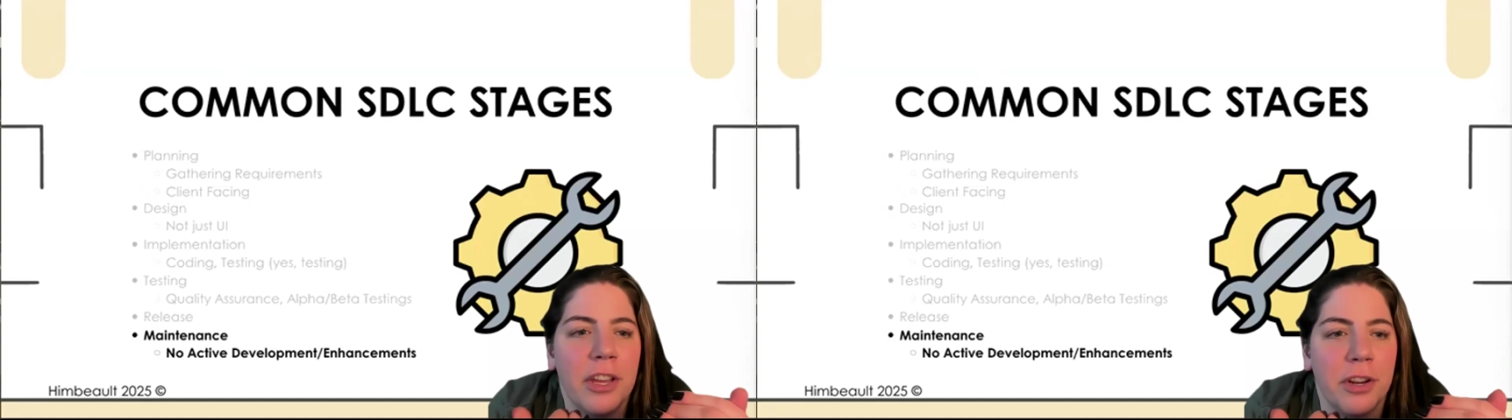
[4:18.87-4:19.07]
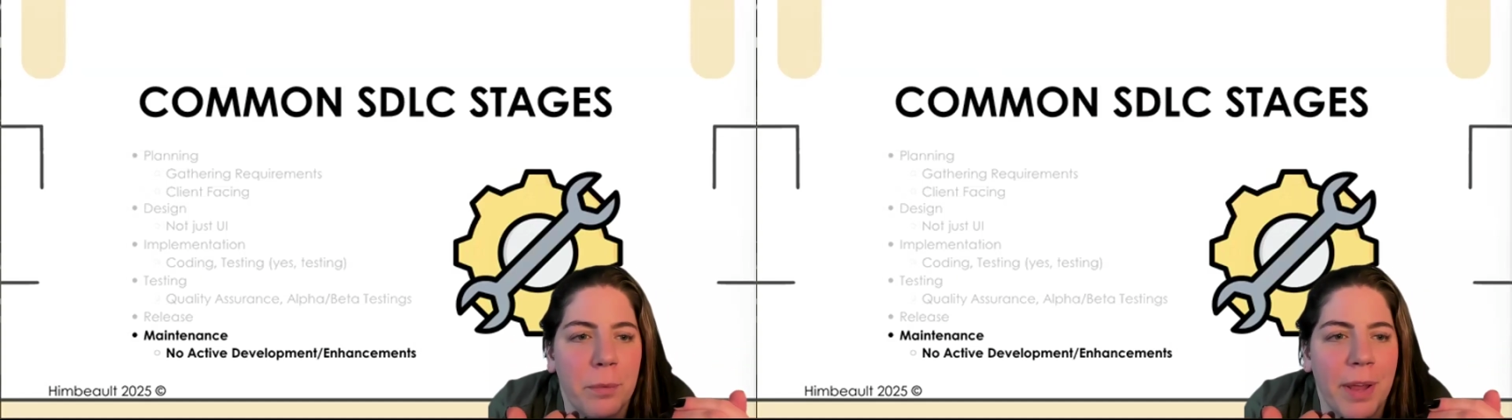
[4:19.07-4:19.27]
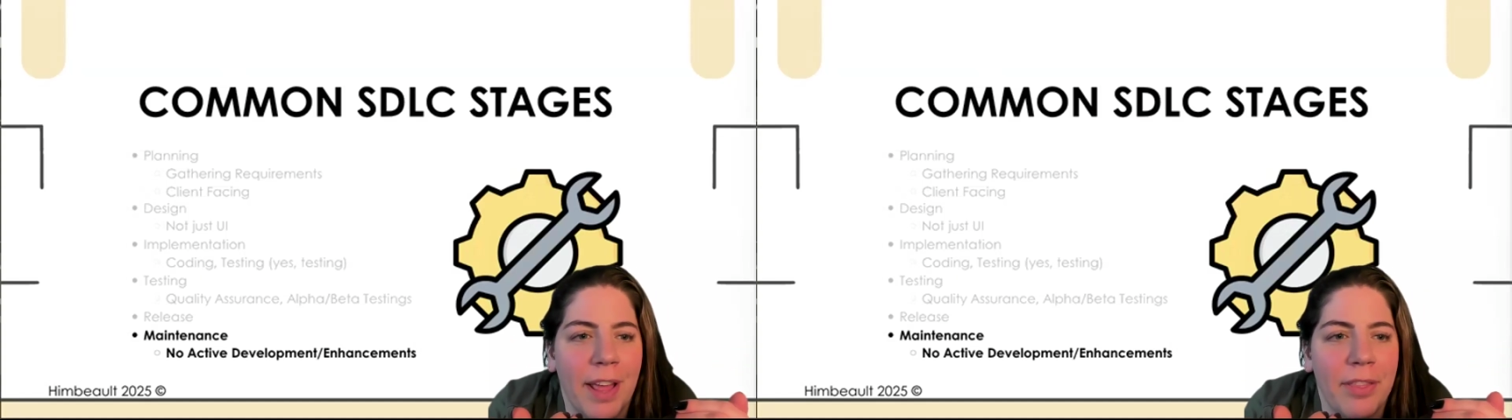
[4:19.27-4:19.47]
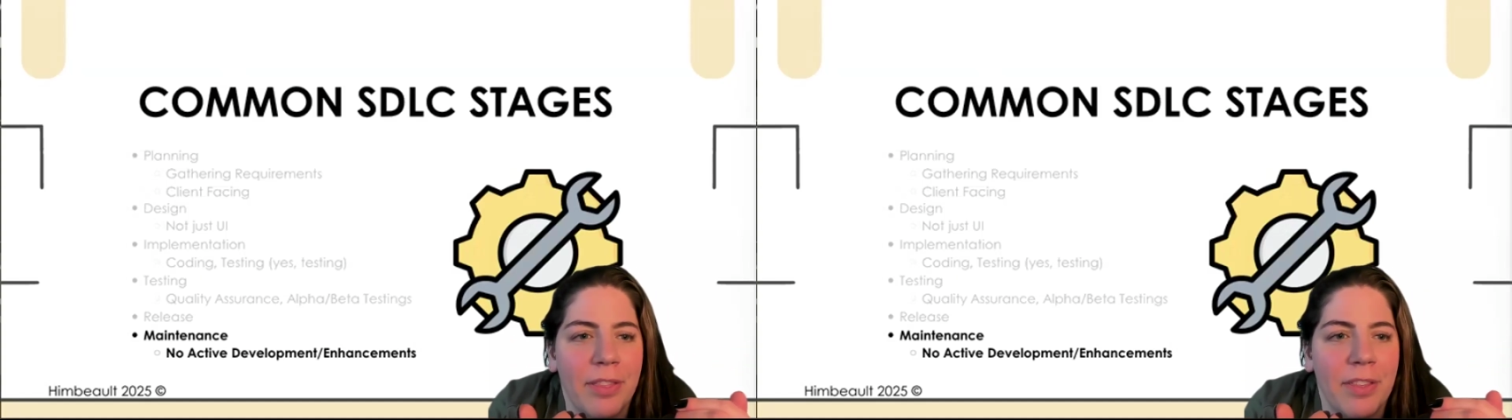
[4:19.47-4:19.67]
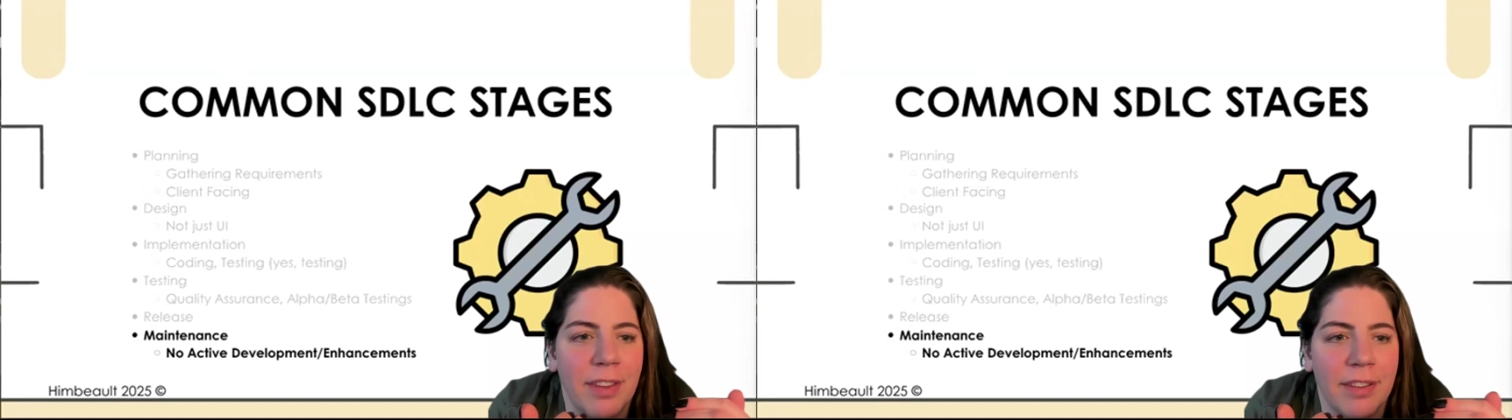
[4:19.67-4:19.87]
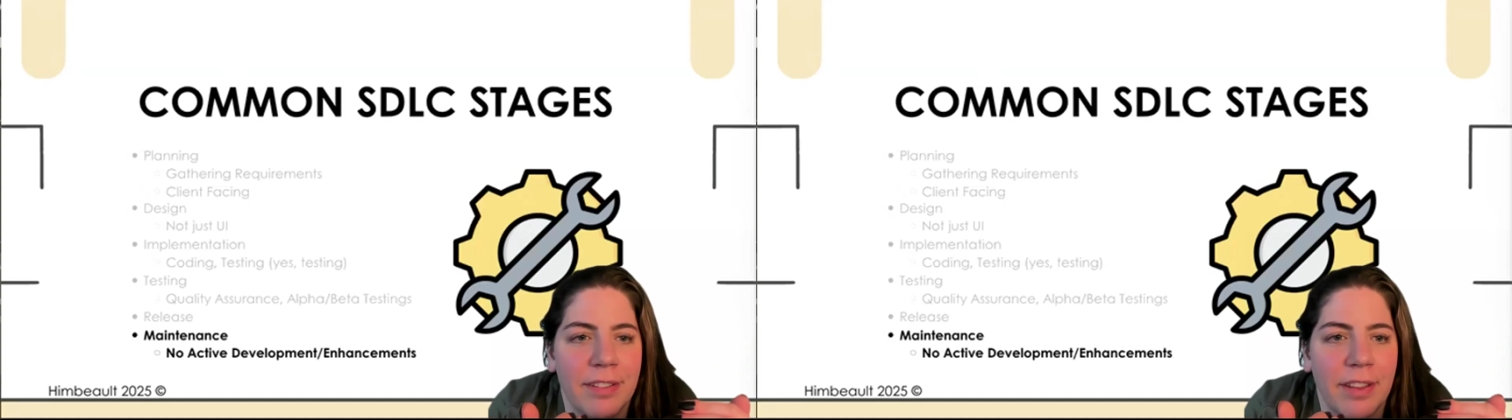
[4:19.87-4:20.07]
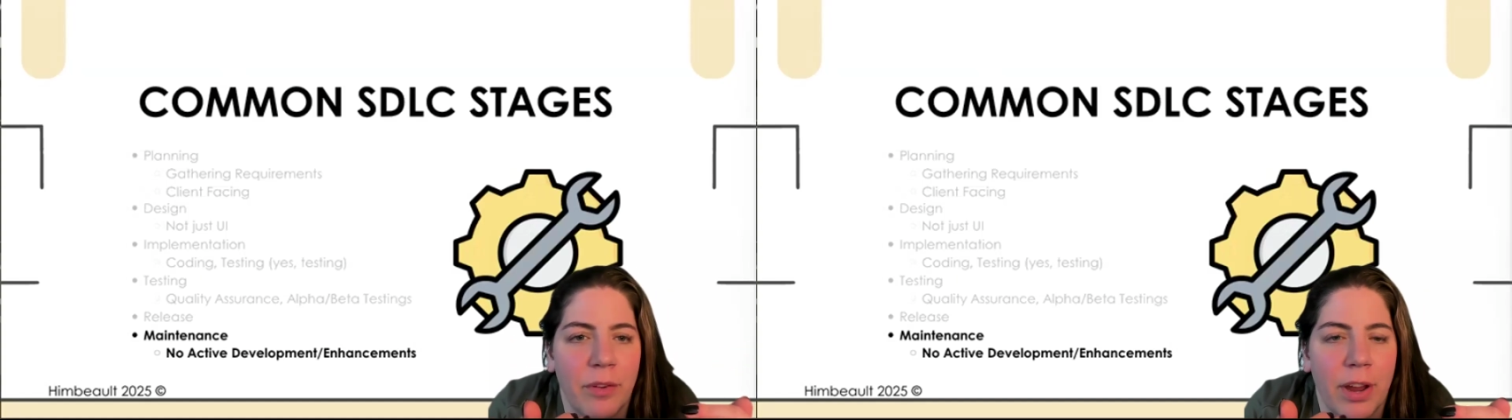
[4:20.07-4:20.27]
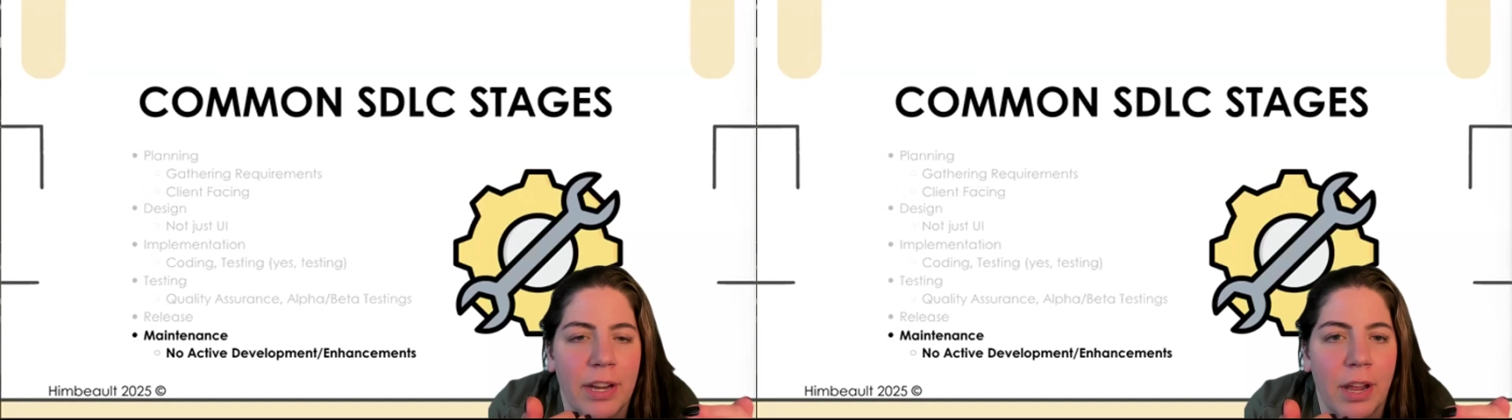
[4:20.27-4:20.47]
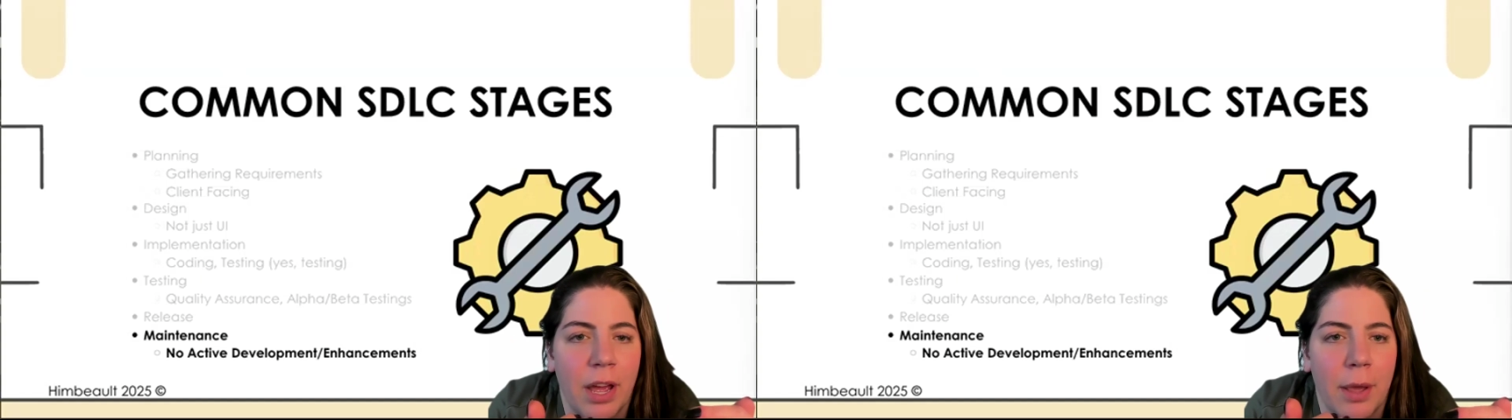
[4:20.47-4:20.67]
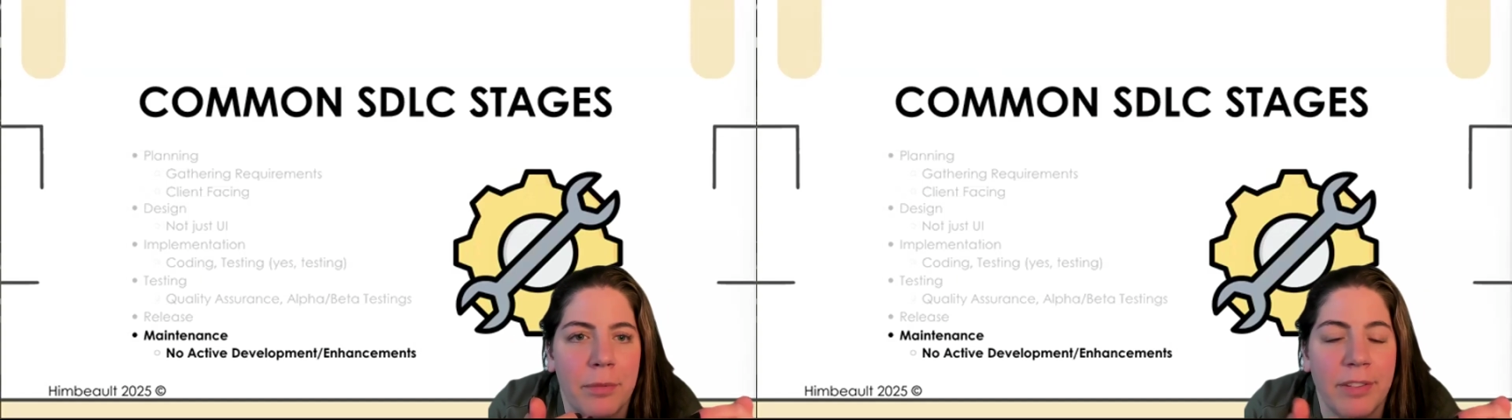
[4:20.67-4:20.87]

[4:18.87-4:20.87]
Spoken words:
we had these 6 different